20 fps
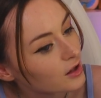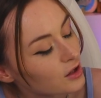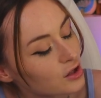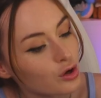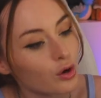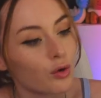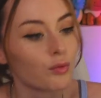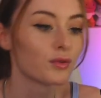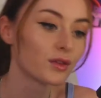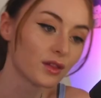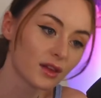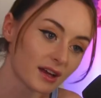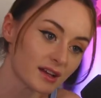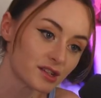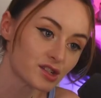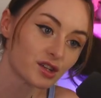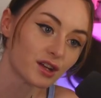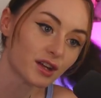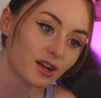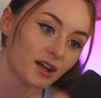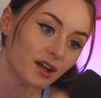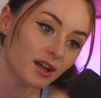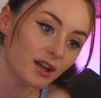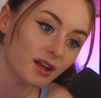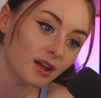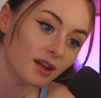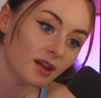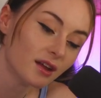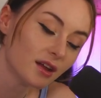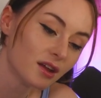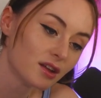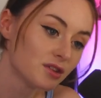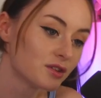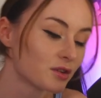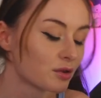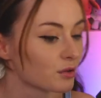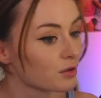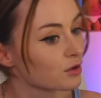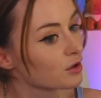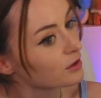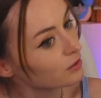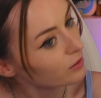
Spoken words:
your religion, your